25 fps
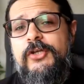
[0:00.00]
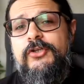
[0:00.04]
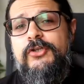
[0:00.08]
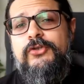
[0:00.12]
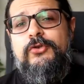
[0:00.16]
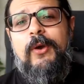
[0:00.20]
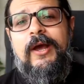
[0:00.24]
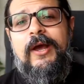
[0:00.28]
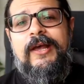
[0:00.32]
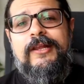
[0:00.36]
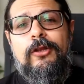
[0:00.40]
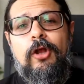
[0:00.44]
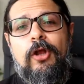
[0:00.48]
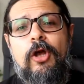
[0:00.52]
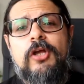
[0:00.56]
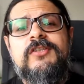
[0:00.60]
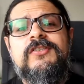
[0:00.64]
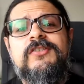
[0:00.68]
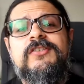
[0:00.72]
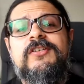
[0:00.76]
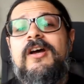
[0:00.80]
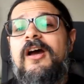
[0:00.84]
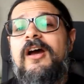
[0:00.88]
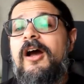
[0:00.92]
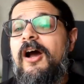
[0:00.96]
So I
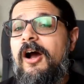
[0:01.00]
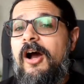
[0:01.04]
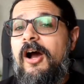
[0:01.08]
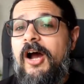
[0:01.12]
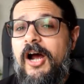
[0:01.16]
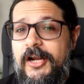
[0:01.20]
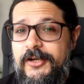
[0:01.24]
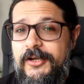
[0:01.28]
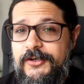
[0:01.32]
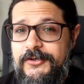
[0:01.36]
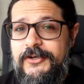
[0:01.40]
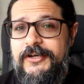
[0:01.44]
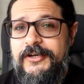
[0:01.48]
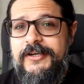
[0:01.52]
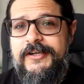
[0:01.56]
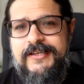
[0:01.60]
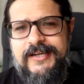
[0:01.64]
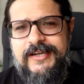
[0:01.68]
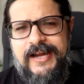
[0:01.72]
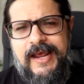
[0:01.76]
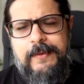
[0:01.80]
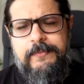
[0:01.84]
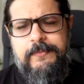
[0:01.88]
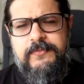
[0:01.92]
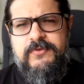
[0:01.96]
lost 100
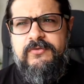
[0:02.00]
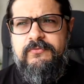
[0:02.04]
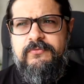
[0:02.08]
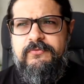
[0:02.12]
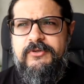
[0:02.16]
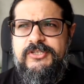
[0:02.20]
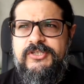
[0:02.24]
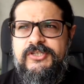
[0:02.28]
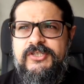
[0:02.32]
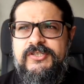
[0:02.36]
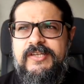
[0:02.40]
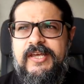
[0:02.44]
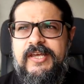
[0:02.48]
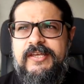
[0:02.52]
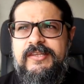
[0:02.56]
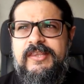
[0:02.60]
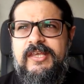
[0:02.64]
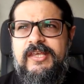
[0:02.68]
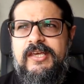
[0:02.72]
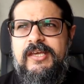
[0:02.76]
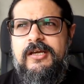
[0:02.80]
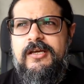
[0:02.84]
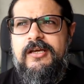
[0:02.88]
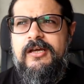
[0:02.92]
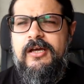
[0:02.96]
grams, which is, I
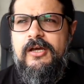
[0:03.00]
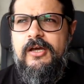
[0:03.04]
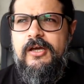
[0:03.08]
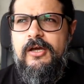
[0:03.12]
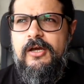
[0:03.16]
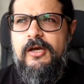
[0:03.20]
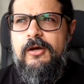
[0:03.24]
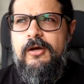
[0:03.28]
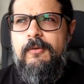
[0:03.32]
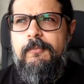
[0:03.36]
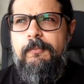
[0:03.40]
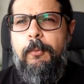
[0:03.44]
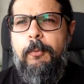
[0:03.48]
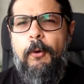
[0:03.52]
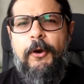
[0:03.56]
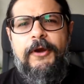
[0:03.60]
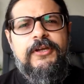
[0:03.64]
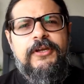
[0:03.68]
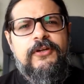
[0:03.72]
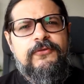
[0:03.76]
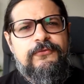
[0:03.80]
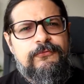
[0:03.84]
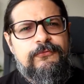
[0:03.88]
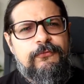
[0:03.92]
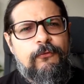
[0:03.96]
think,
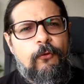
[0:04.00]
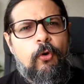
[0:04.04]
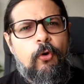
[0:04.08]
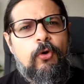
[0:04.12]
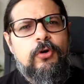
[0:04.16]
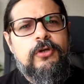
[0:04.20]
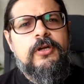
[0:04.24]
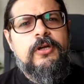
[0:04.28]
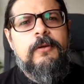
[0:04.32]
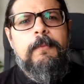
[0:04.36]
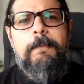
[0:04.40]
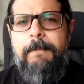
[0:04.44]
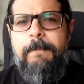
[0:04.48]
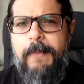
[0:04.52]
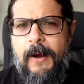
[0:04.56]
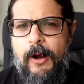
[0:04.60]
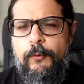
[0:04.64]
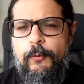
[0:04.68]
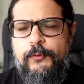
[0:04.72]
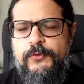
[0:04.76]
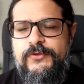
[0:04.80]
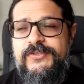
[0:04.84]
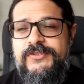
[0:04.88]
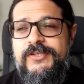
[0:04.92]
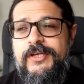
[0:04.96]
0.4
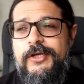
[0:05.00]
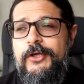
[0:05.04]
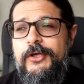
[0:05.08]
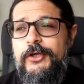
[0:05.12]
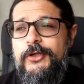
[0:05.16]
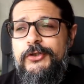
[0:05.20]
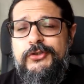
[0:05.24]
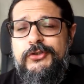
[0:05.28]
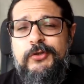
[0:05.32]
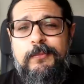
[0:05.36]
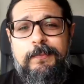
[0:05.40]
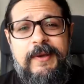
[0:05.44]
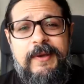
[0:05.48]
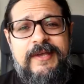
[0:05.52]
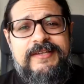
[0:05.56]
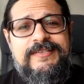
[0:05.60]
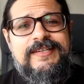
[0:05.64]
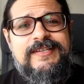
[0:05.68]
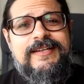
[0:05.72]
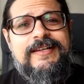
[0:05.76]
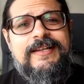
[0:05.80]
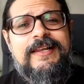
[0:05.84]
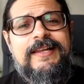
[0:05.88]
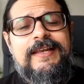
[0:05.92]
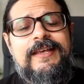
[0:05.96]
pounds. So
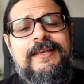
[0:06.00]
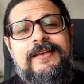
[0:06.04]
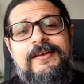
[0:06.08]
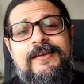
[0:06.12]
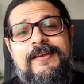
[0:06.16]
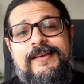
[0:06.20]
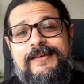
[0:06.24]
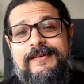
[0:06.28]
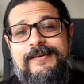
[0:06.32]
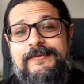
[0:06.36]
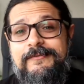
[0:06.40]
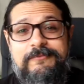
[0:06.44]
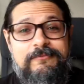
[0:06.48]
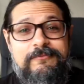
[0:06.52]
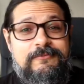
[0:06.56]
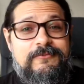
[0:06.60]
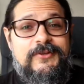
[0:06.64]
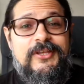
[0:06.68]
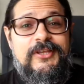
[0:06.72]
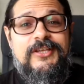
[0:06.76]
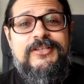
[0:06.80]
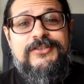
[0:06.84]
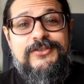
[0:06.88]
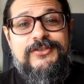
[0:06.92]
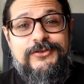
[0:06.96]
basically,
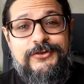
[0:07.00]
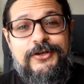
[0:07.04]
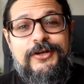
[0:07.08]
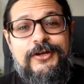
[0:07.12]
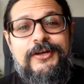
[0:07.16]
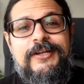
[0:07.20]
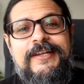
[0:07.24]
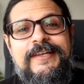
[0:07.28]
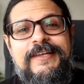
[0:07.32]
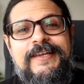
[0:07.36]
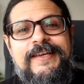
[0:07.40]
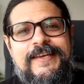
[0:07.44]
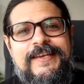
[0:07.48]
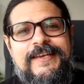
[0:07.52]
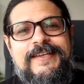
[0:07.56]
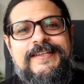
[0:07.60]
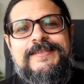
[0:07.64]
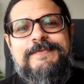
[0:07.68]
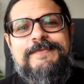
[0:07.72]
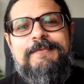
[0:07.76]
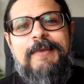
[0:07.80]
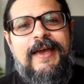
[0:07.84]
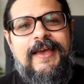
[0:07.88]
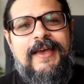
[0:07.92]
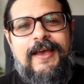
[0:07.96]
this really is
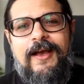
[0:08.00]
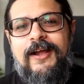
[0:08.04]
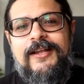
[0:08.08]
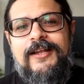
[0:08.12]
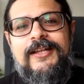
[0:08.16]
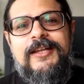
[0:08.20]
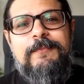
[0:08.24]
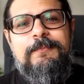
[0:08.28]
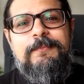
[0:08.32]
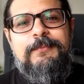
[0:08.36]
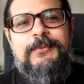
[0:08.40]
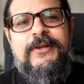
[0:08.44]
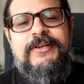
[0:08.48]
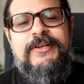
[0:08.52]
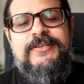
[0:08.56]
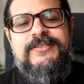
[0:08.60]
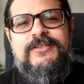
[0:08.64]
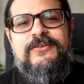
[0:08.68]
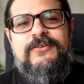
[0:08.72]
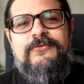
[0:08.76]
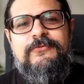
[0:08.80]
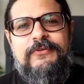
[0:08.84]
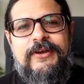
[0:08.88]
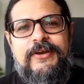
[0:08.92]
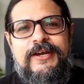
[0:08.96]
my
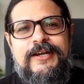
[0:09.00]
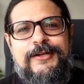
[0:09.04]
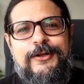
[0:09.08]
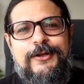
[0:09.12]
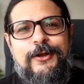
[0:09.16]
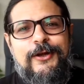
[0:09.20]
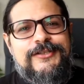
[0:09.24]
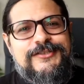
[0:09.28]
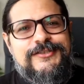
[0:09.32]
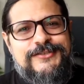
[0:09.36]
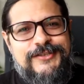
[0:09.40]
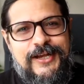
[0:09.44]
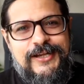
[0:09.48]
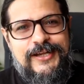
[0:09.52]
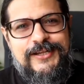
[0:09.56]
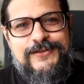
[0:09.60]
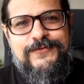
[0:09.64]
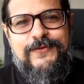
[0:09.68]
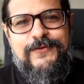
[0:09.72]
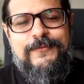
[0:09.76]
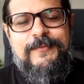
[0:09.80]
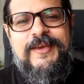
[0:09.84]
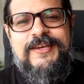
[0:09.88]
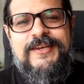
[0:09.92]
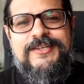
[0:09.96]
unimpressive weight loss
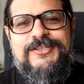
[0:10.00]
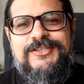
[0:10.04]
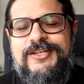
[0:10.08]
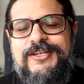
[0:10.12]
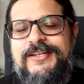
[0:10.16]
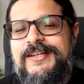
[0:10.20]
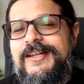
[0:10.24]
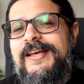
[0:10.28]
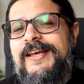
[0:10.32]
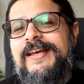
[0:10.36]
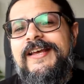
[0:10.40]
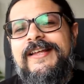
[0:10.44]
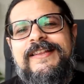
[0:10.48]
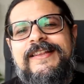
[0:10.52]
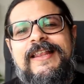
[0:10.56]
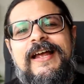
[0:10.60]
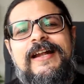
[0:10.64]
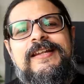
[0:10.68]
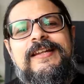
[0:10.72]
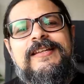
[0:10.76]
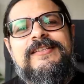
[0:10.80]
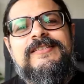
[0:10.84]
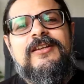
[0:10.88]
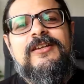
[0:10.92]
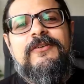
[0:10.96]
transformation.
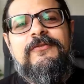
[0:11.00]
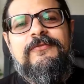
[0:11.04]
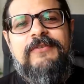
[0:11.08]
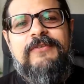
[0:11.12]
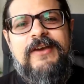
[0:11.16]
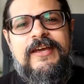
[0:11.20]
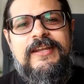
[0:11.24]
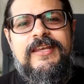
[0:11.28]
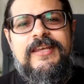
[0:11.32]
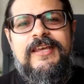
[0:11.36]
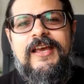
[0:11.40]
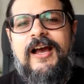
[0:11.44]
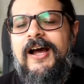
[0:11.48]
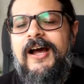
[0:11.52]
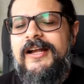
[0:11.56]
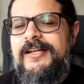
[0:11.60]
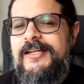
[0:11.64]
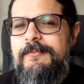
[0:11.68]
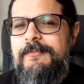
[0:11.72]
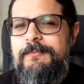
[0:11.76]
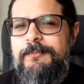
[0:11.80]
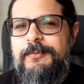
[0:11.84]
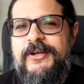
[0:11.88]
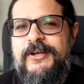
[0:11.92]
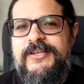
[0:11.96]
That is a very
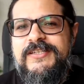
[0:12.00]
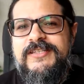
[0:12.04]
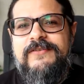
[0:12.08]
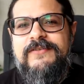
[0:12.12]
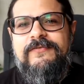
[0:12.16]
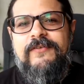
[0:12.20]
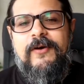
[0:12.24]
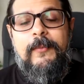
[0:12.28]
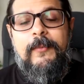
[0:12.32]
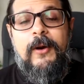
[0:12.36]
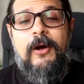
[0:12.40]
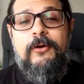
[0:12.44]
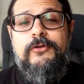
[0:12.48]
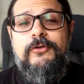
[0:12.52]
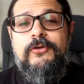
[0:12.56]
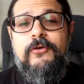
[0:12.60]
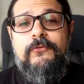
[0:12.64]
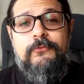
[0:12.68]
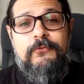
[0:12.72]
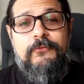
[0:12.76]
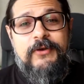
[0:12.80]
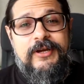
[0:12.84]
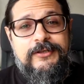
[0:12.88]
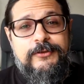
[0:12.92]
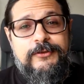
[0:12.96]
unimpressive amount
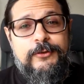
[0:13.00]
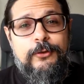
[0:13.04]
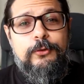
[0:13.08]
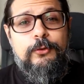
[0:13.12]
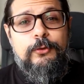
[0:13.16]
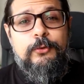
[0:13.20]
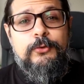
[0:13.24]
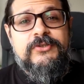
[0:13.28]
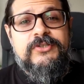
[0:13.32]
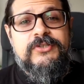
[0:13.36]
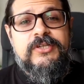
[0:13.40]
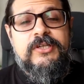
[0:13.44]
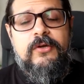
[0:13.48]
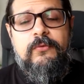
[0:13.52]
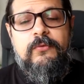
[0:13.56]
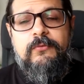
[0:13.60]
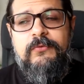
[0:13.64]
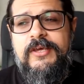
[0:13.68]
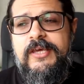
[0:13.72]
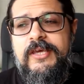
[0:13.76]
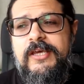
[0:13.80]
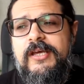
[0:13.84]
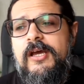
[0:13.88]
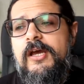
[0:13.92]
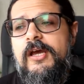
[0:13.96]
of weight to lose in a
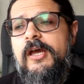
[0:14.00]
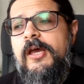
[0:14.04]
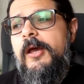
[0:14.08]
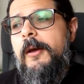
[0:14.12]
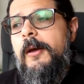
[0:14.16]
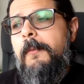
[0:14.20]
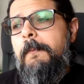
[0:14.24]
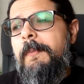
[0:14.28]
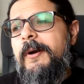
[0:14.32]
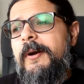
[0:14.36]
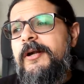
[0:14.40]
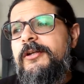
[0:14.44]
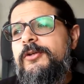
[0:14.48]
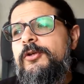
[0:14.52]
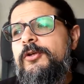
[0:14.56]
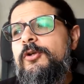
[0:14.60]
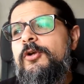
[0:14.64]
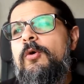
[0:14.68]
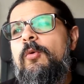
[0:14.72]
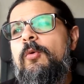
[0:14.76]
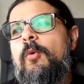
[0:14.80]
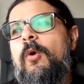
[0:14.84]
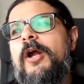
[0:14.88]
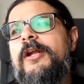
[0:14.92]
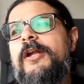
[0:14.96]
week. But you
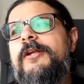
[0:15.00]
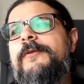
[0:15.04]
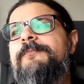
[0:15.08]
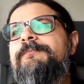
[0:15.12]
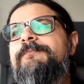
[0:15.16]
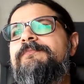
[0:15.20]
know what?